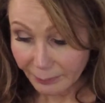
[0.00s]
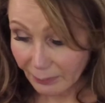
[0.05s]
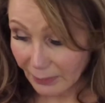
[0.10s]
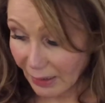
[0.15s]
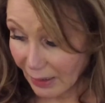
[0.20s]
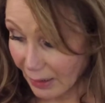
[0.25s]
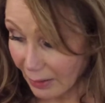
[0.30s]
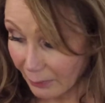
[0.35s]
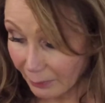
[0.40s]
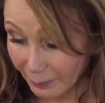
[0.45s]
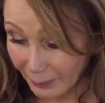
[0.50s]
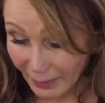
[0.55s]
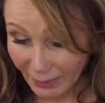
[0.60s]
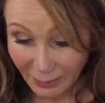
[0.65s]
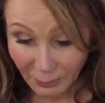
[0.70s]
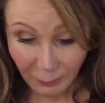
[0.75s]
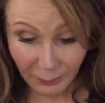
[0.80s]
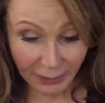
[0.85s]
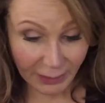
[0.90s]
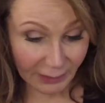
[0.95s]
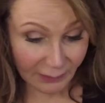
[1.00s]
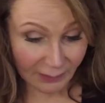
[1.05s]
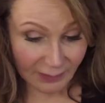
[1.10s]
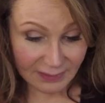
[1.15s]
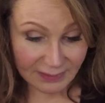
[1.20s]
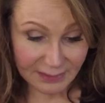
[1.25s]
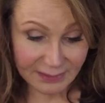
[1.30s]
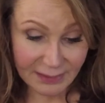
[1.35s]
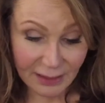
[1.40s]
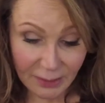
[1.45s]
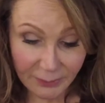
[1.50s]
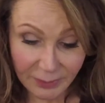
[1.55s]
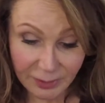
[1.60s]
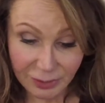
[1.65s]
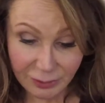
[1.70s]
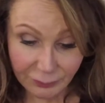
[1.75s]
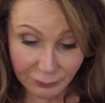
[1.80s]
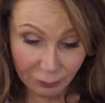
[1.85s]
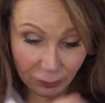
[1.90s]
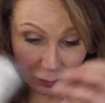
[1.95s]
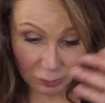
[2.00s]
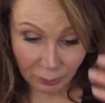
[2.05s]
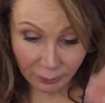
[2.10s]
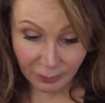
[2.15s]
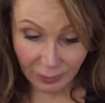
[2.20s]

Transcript: And by the way, this is how much room